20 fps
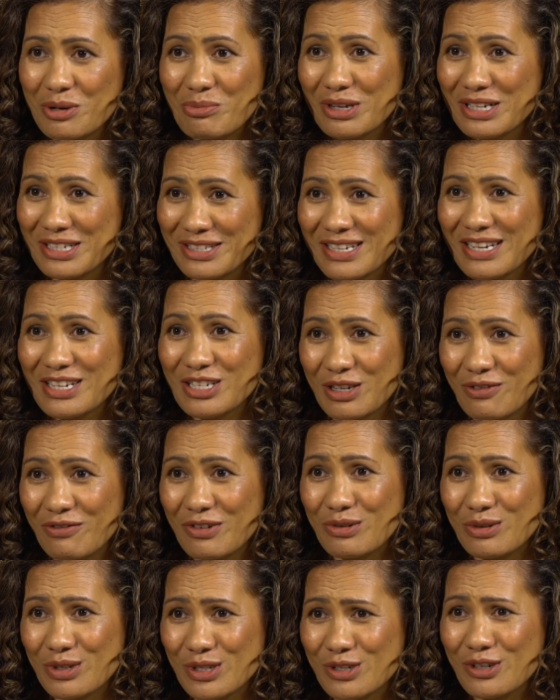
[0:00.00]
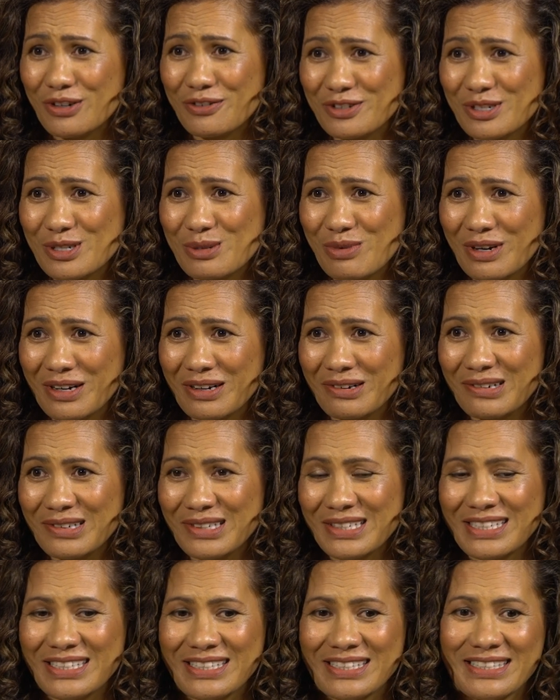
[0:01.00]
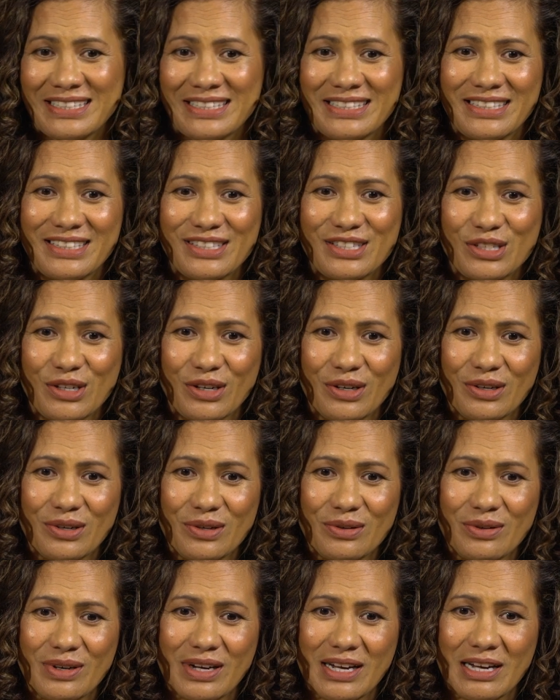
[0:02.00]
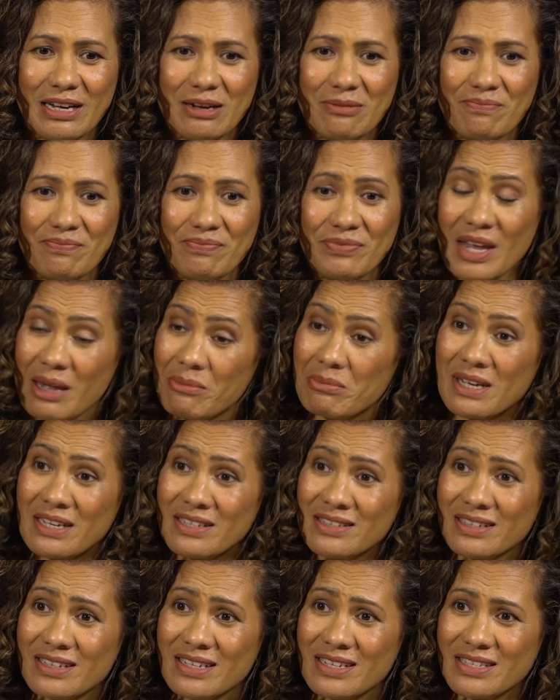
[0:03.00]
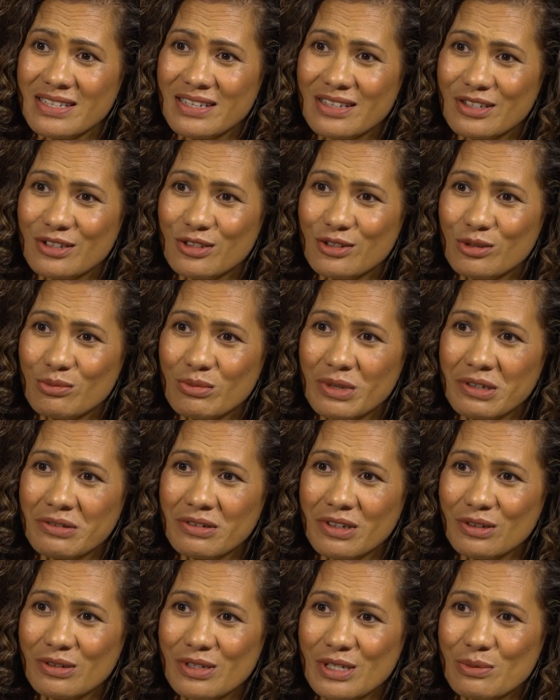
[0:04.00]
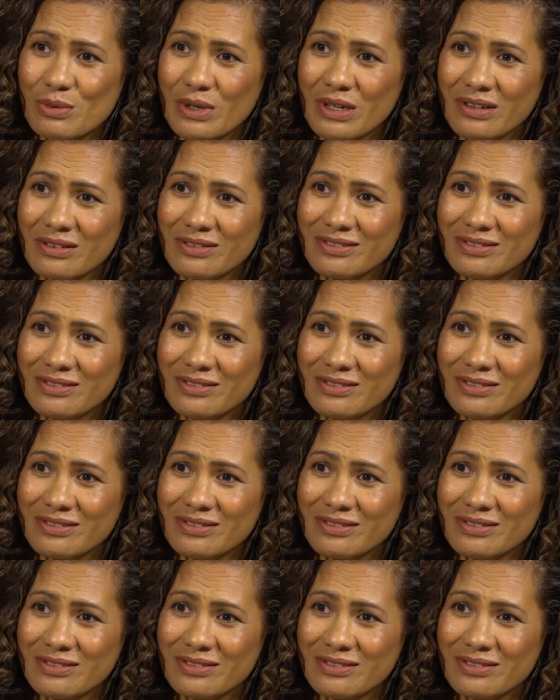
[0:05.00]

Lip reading: but is actually very soft as well. So that makes it easier to do my role as well.